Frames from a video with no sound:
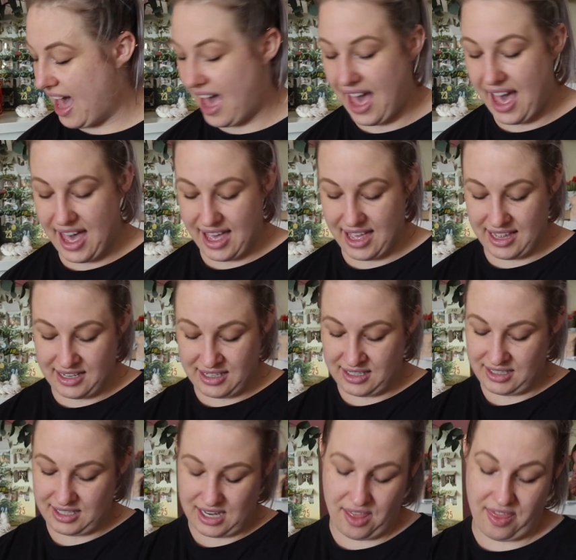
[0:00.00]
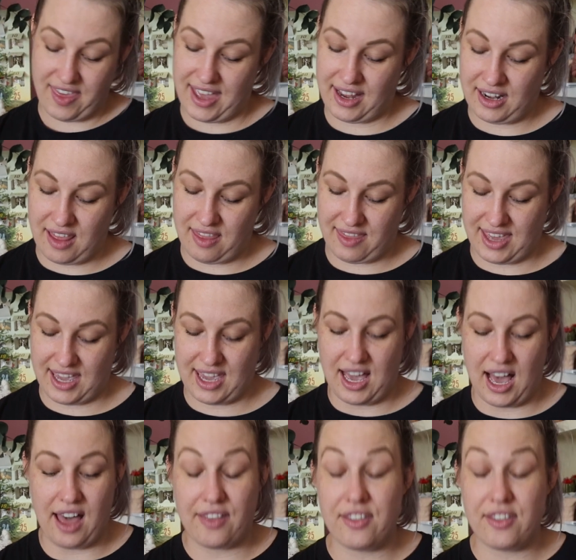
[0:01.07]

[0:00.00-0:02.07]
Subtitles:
And then the